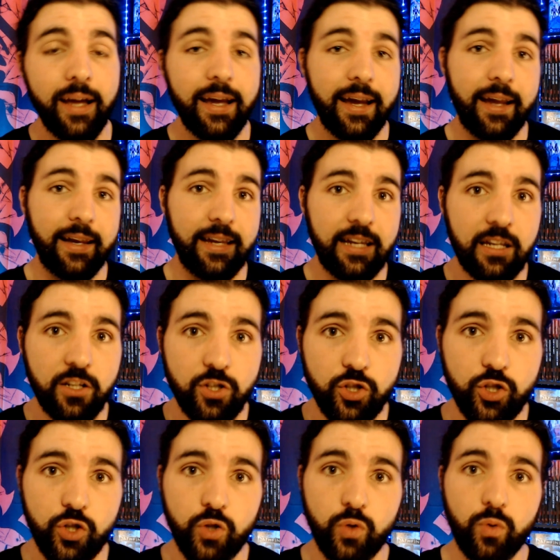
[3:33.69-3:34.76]
and
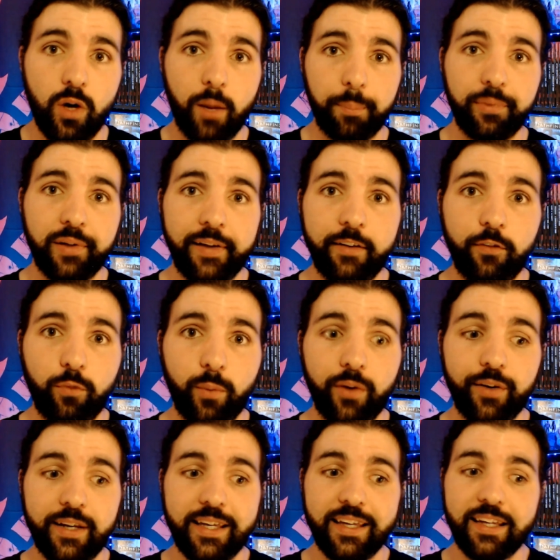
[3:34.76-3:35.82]
into a place where
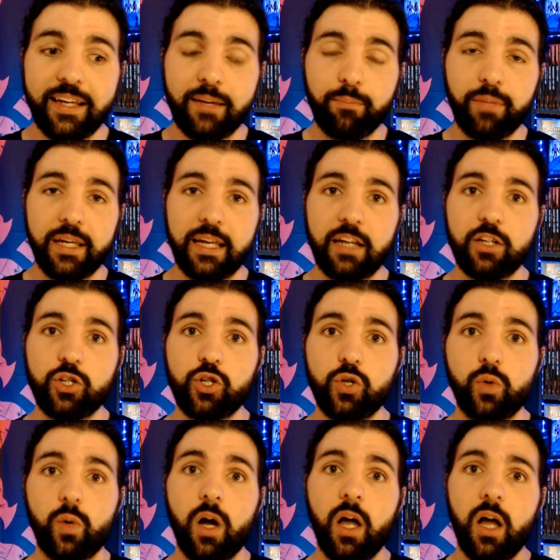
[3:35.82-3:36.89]
he can begin
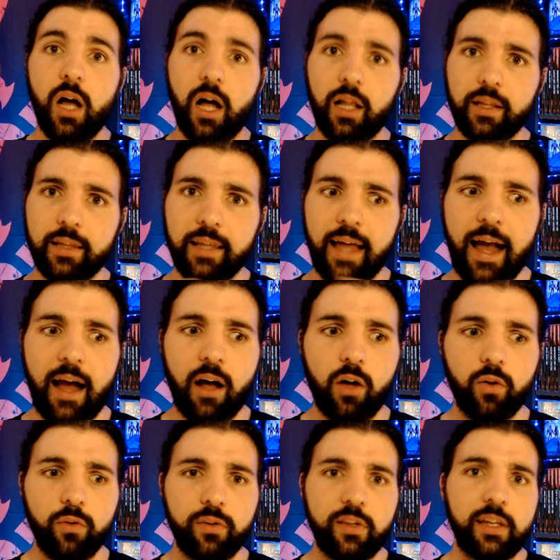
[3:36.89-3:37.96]
to
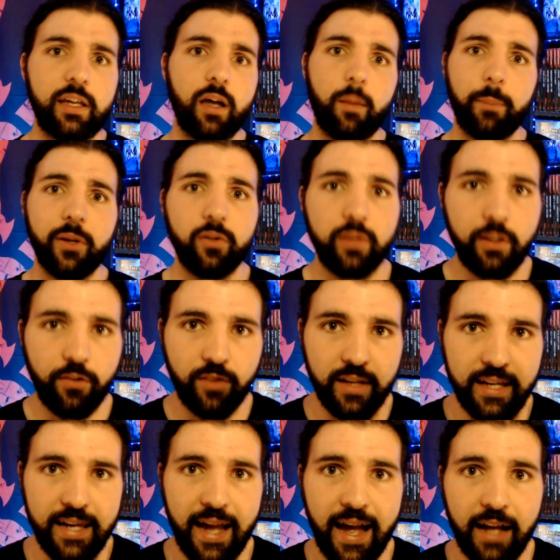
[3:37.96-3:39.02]
allow the abilities that he
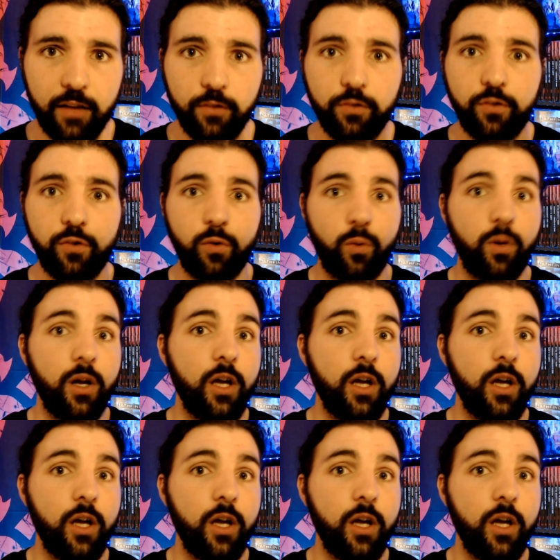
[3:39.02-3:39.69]
has to